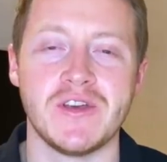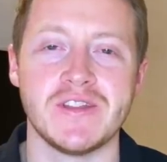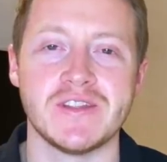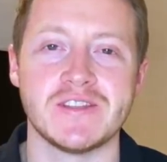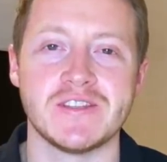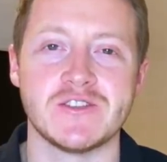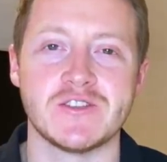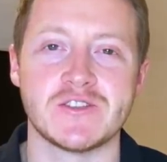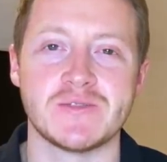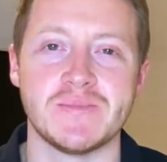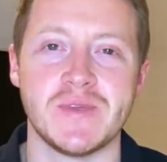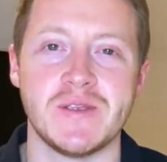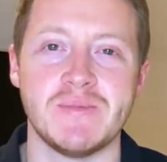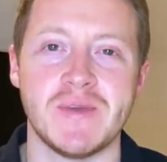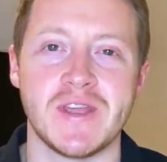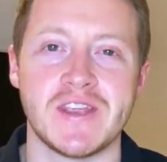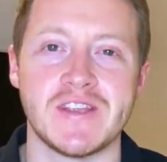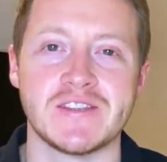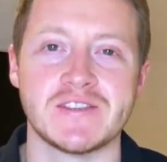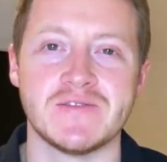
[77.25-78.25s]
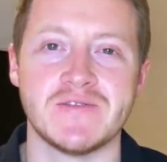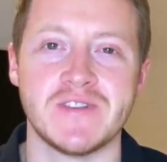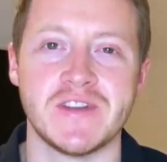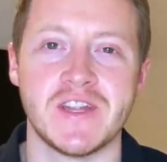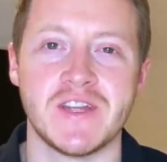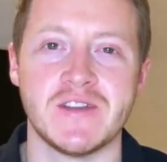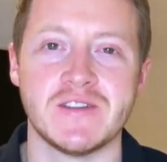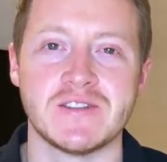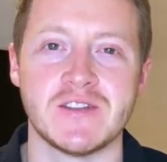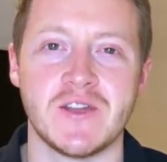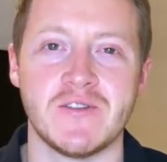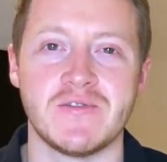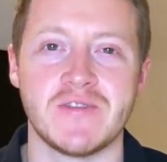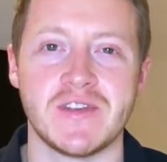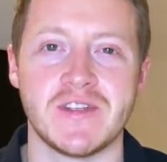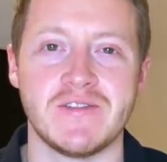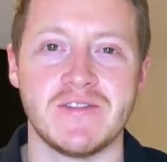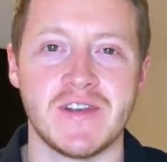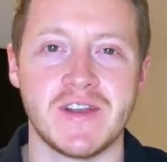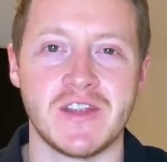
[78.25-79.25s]
This is just me making some videos,
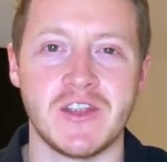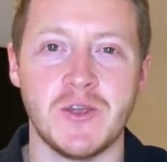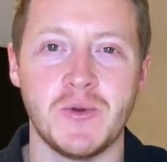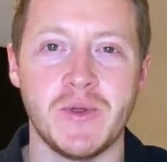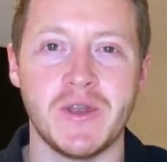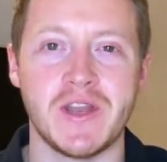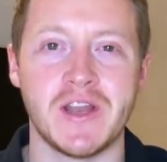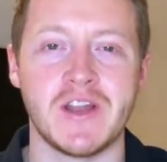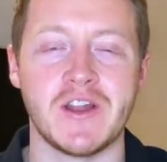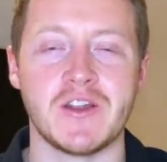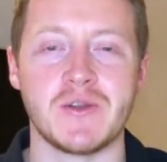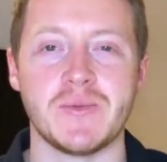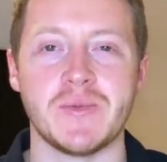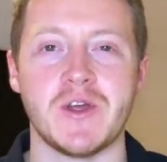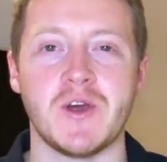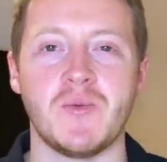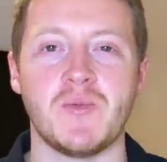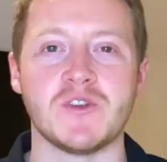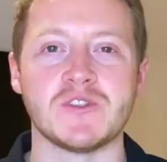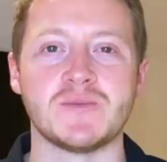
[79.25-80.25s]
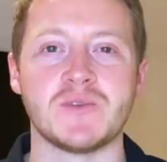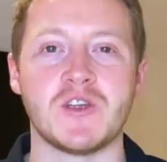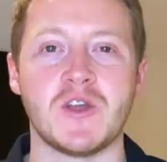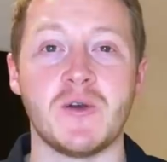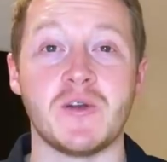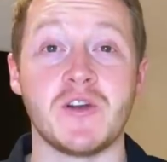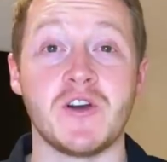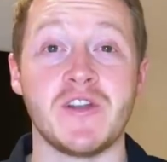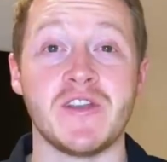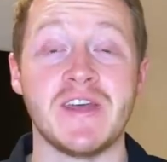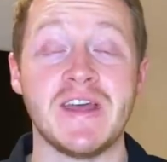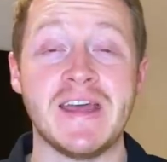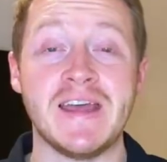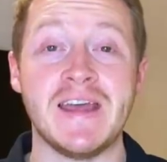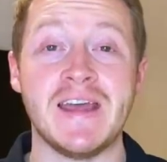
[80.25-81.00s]
hopefully filling you in a little bit on what's been going on